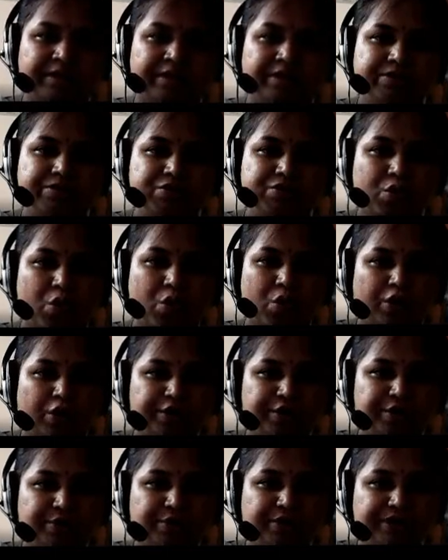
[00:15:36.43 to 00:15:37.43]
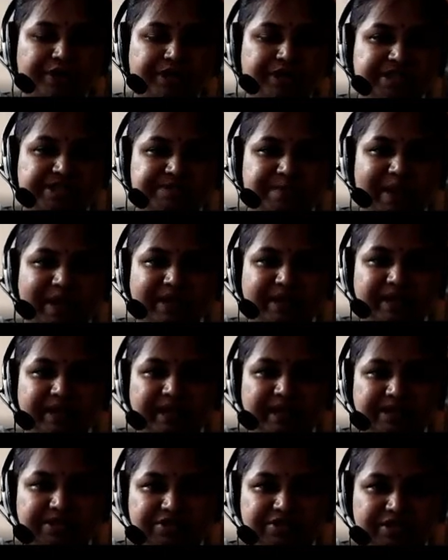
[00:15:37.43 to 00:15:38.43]
So audio is by
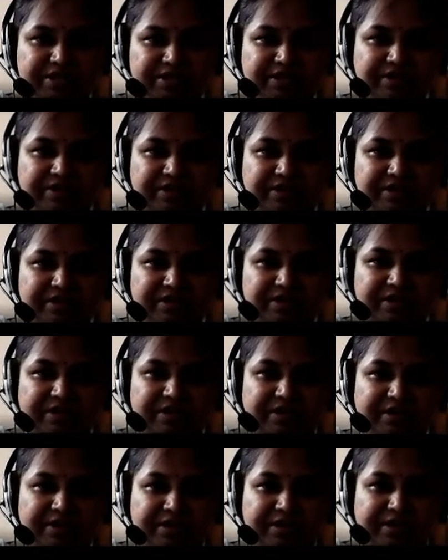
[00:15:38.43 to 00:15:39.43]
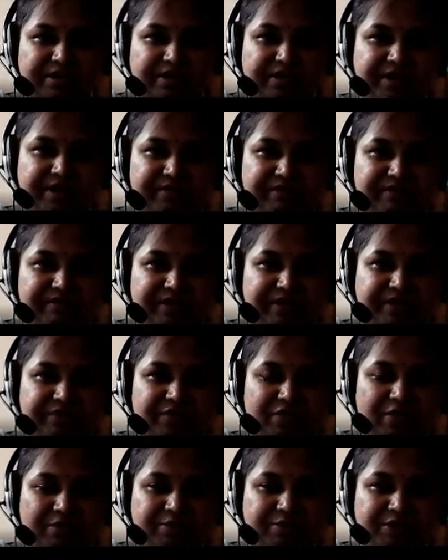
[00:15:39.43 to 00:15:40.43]
nature different
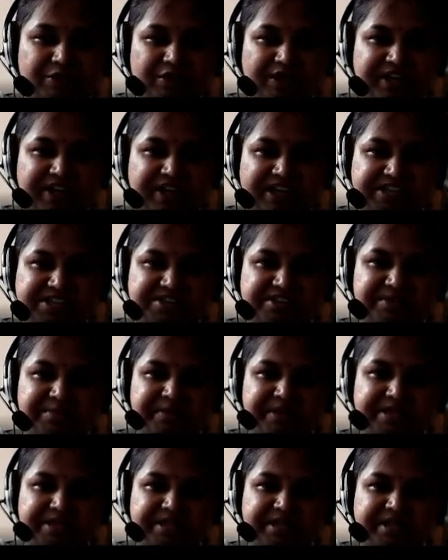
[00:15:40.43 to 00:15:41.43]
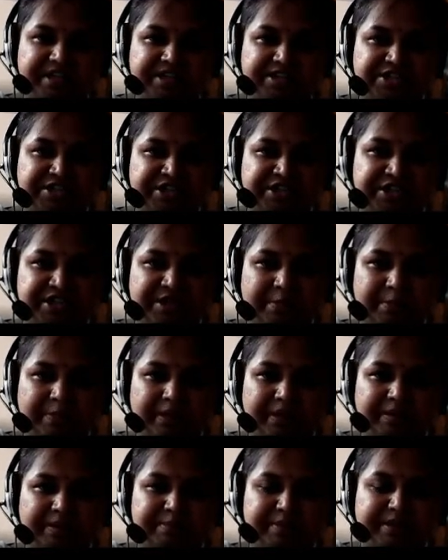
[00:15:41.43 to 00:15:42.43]
from your text representation, number
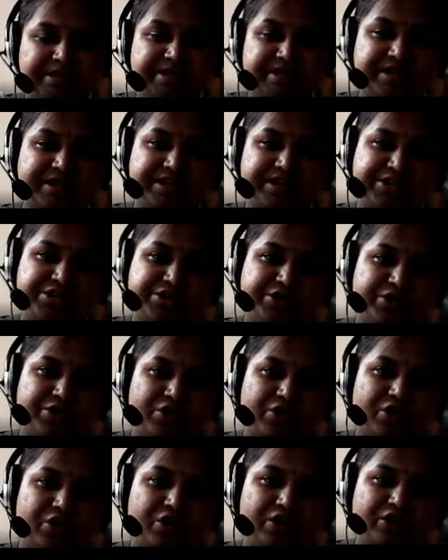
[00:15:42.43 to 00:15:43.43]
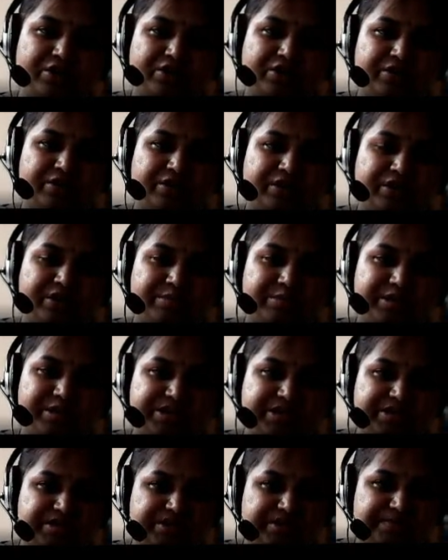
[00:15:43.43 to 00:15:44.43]
representation, or
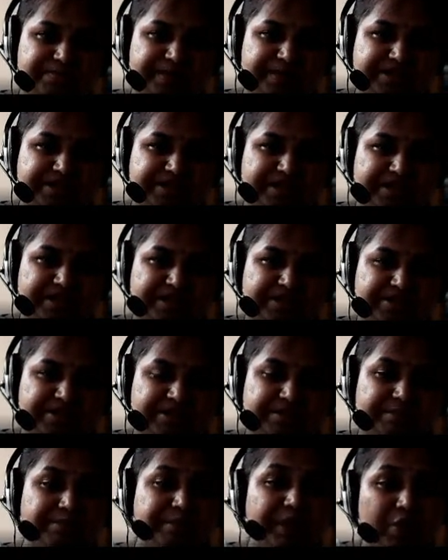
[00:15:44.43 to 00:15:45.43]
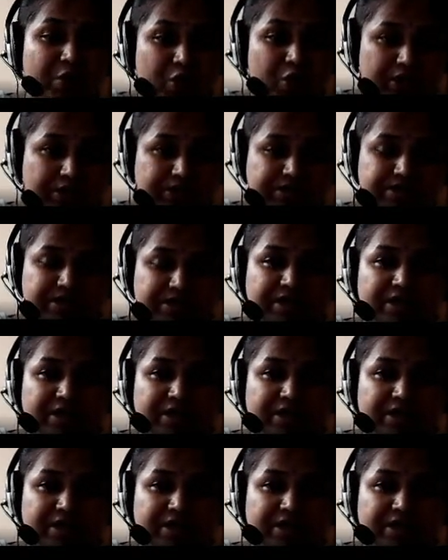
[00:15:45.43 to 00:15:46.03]
images representation, because